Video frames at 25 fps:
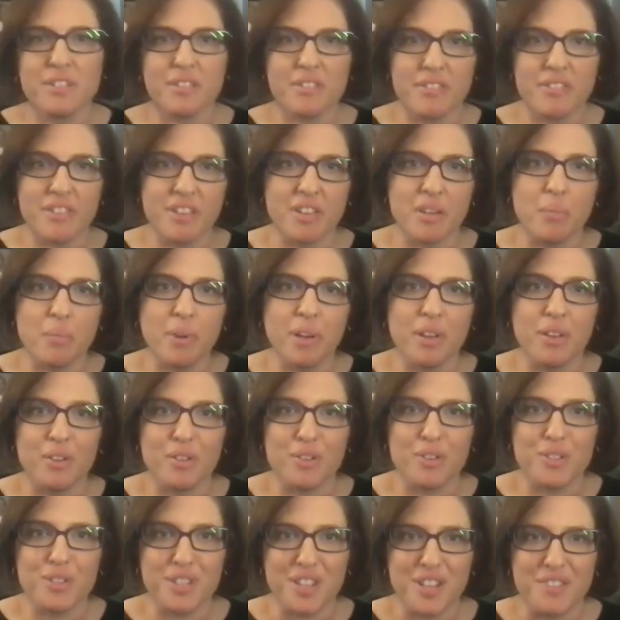to think about our
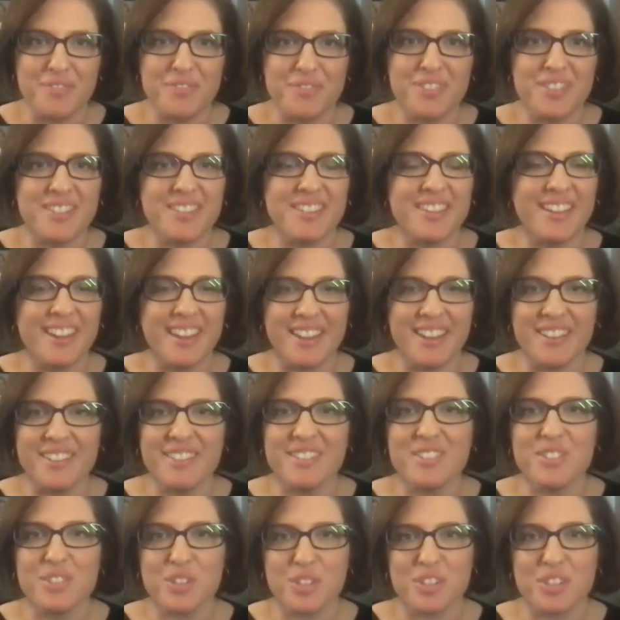safety
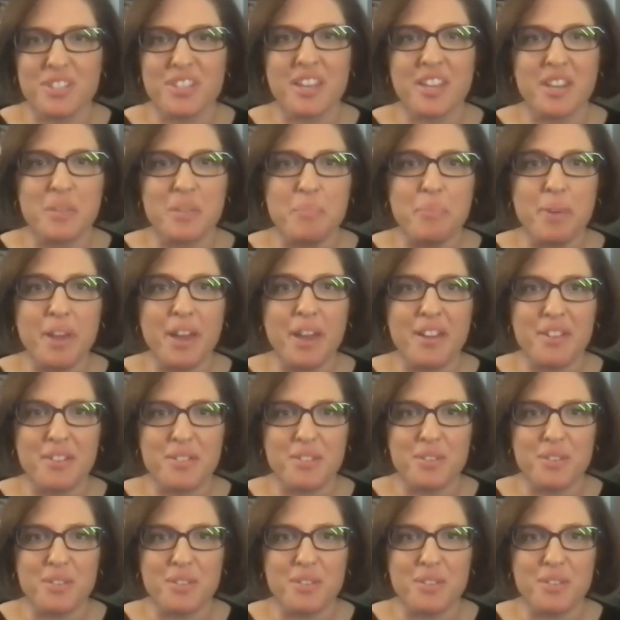and just getting back